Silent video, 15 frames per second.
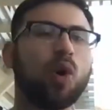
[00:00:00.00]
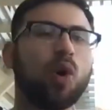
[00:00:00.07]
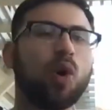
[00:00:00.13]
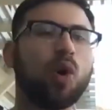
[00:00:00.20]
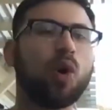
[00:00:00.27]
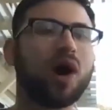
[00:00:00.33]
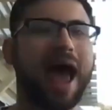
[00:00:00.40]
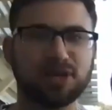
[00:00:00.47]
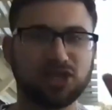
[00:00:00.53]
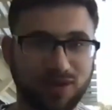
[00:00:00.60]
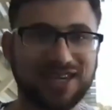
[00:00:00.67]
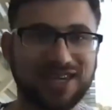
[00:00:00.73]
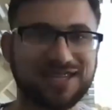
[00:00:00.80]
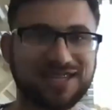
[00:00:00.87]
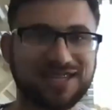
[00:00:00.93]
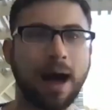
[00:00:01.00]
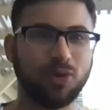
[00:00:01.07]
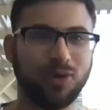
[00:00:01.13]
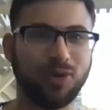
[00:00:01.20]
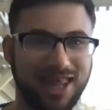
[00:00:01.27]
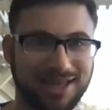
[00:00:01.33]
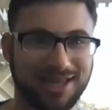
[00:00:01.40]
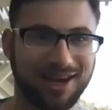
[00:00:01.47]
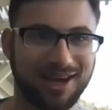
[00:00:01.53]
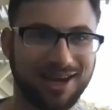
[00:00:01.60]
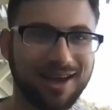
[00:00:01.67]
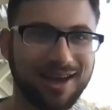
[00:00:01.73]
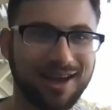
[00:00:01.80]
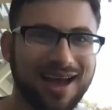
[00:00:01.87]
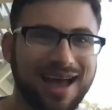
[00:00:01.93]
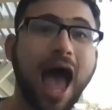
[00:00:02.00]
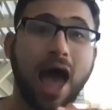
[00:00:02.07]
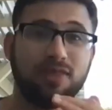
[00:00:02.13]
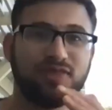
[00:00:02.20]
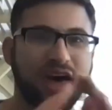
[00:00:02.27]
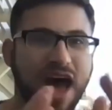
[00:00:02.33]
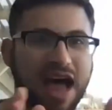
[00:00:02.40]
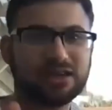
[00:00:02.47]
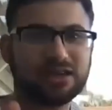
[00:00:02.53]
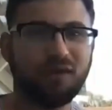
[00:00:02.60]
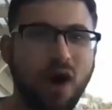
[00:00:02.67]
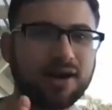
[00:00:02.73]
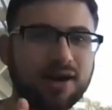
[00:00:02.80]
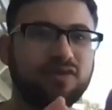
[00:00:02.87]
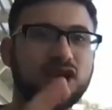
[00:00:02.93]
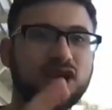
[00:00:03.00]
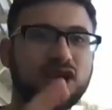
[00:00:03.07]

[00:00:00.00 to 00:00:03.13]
What happens stop doing that? And that's a lot